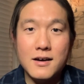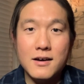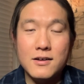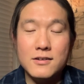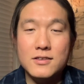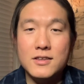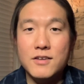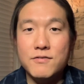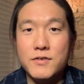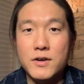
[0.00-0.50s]

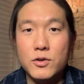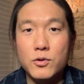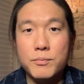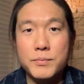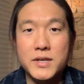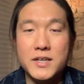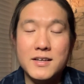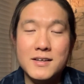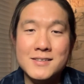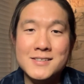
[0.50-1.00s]
different
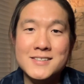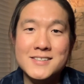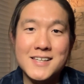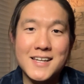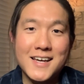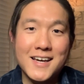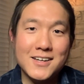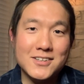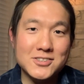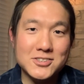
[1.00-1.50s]
opinions and
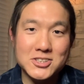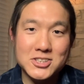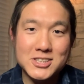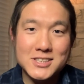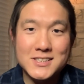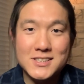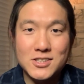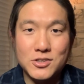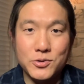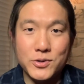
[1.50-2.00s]
angles
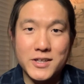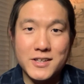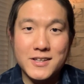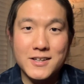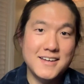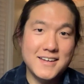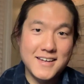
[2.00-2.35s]
to it.